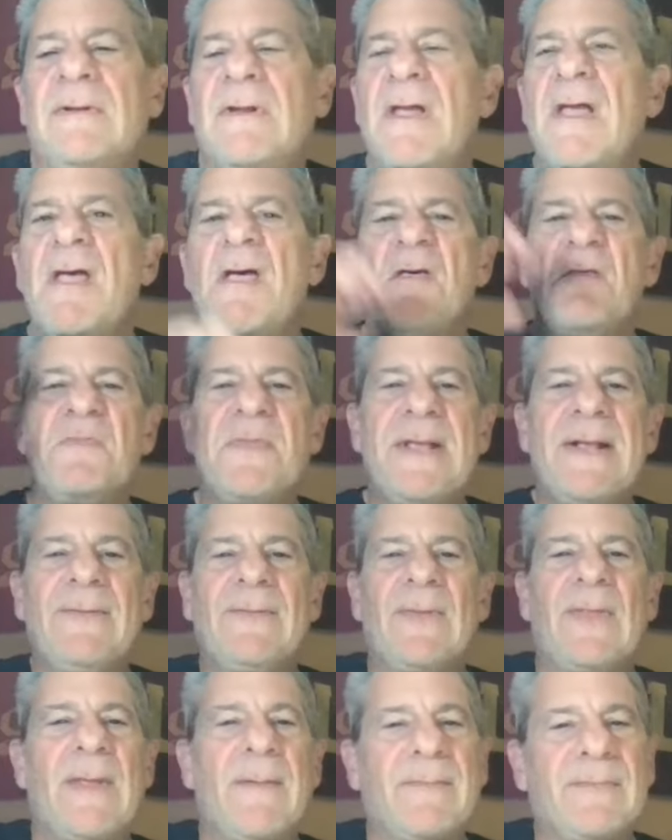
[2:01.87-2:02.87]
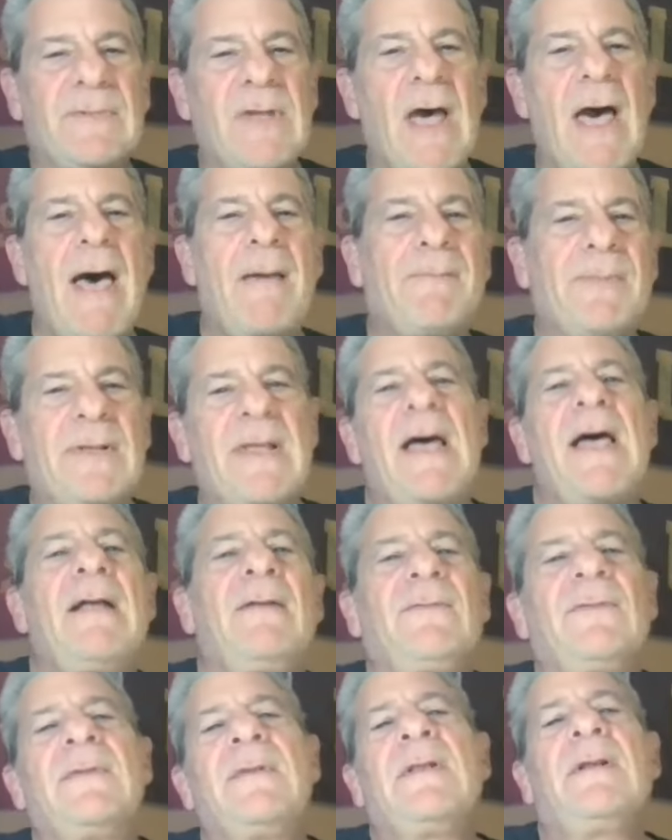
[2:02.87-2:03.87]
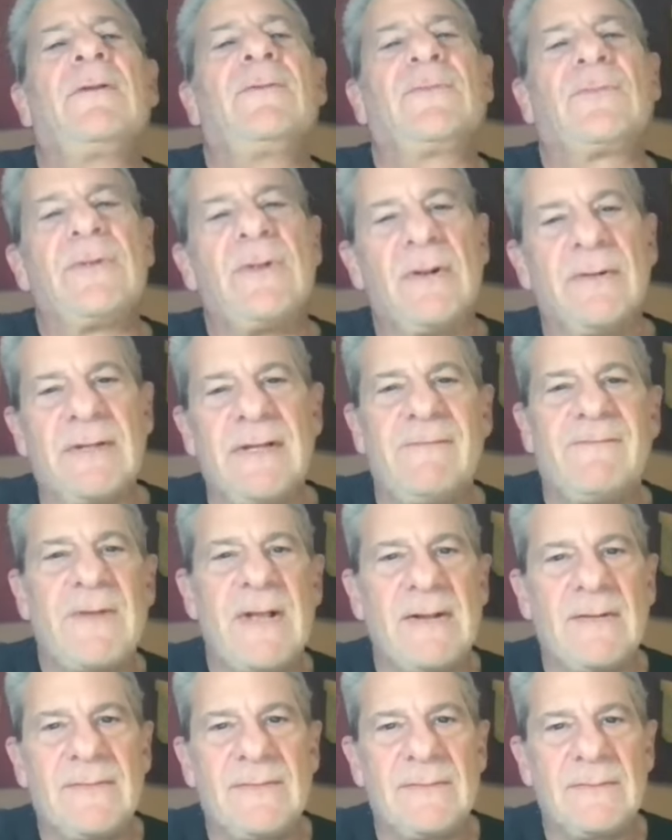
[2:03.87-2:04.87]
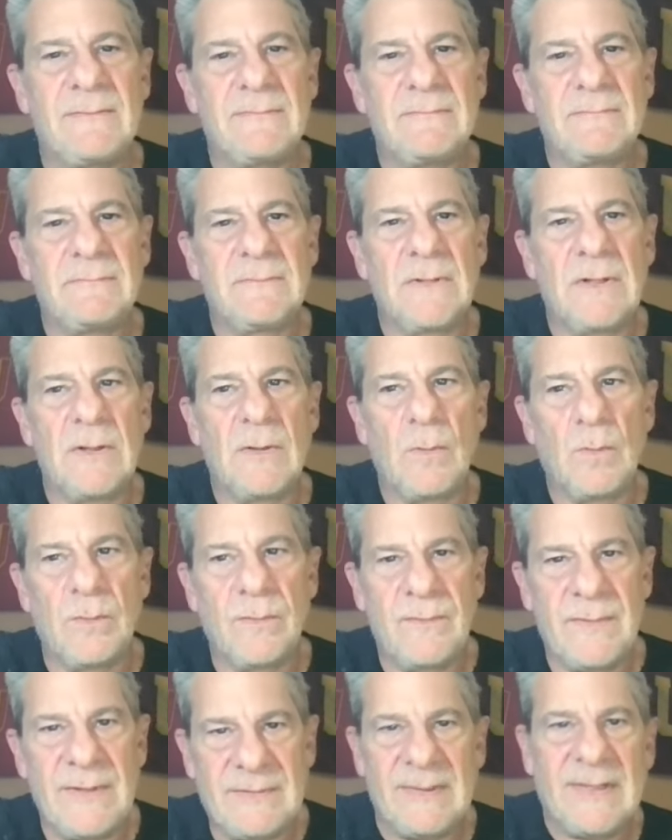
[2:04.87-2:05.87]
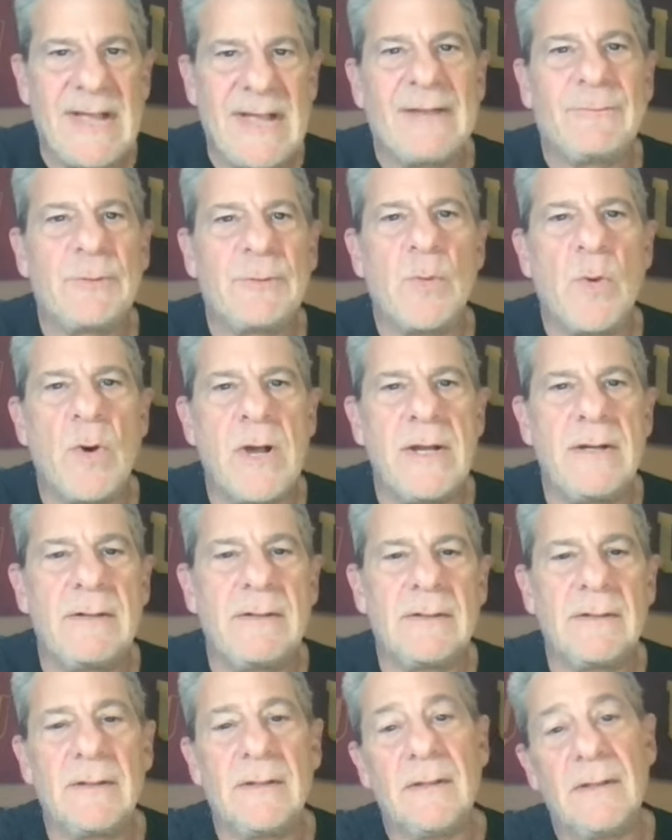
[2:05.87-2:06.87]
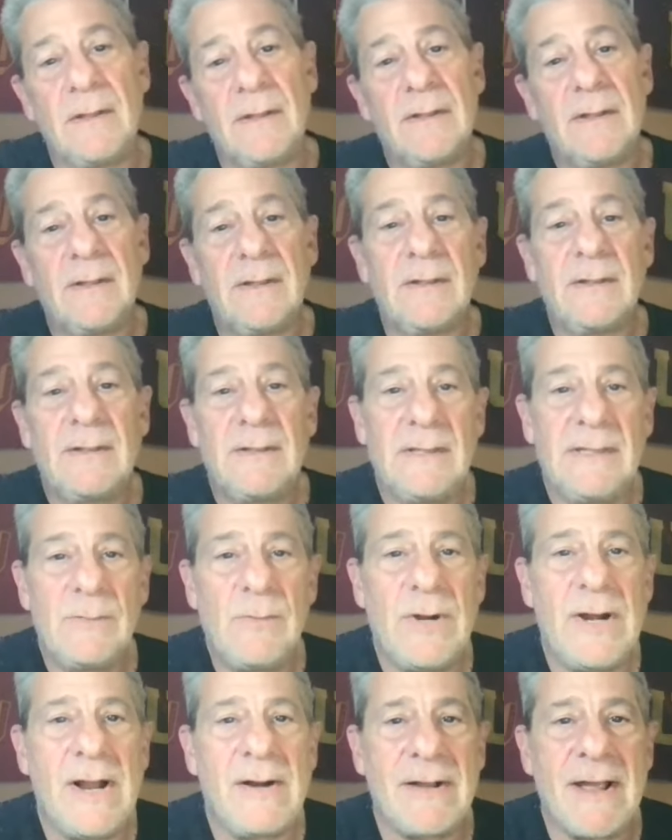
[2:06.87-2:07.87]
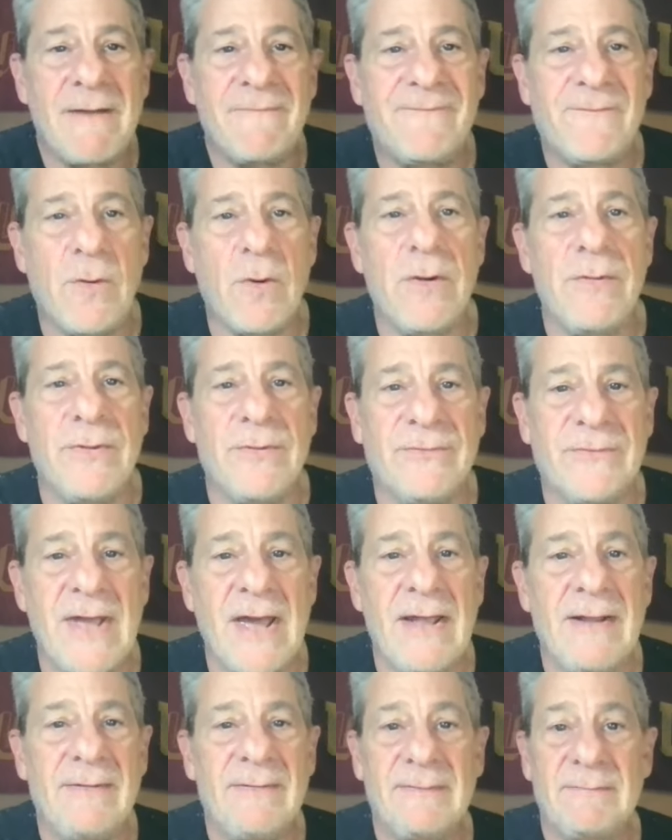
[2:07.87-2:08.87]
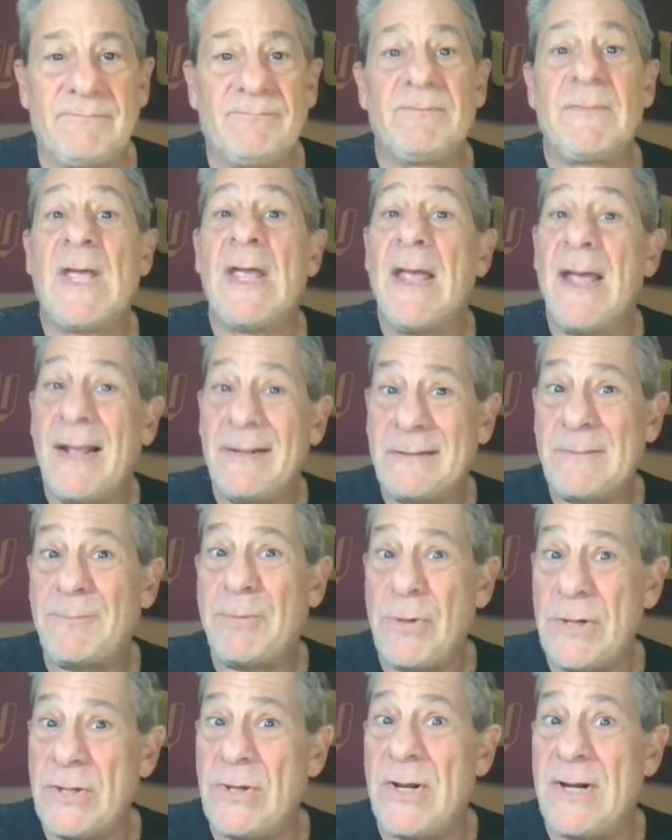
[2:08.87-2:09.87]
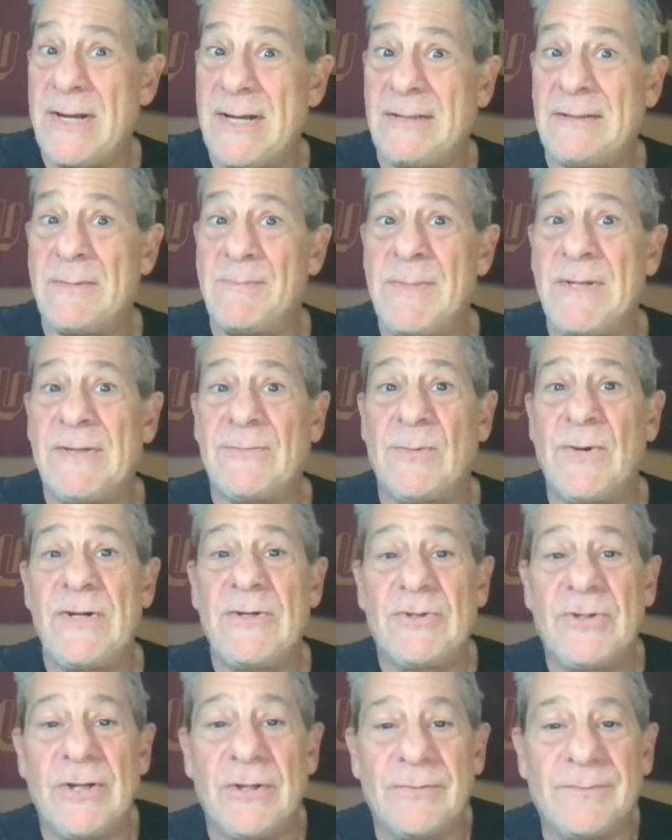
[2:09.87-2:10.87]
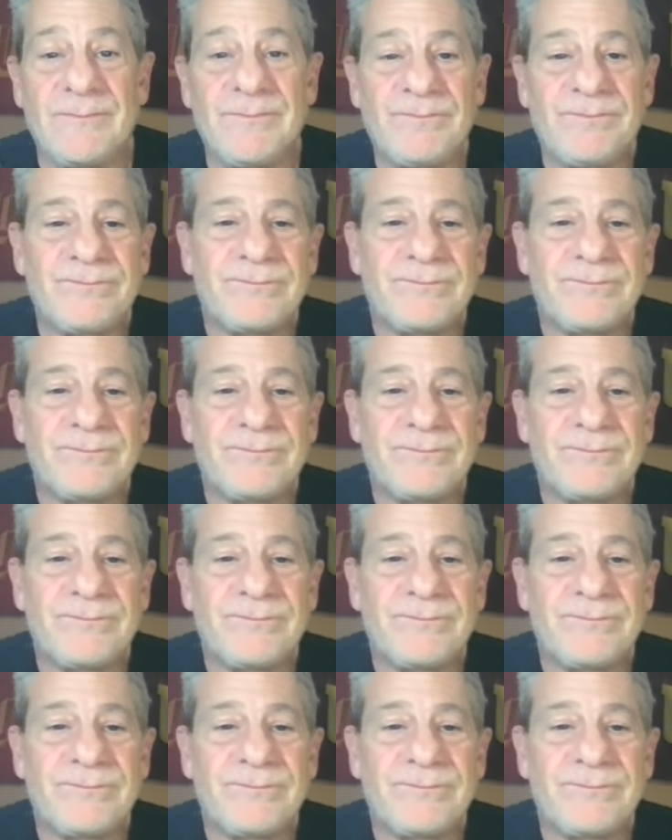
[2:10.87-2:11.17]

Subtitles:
Said, these are the top guys in the industry on defense. These are the guys we want. He went out and got 4 of those guys. It's a pretty good hit-to-miss ratio.